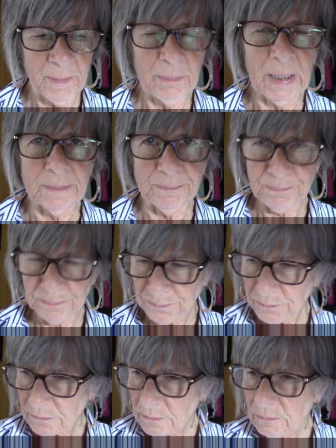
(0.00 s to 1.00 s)
But
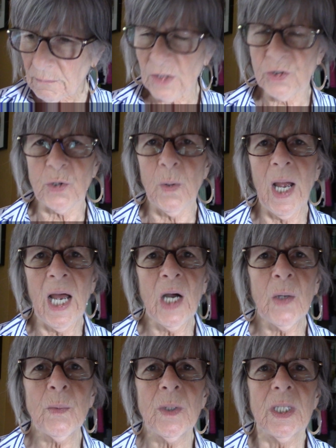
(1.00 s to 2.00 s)

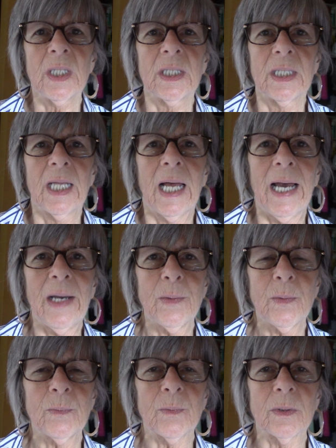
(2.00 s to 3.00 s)
so
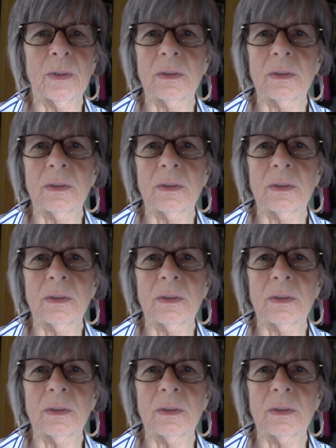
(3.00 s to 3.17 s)
how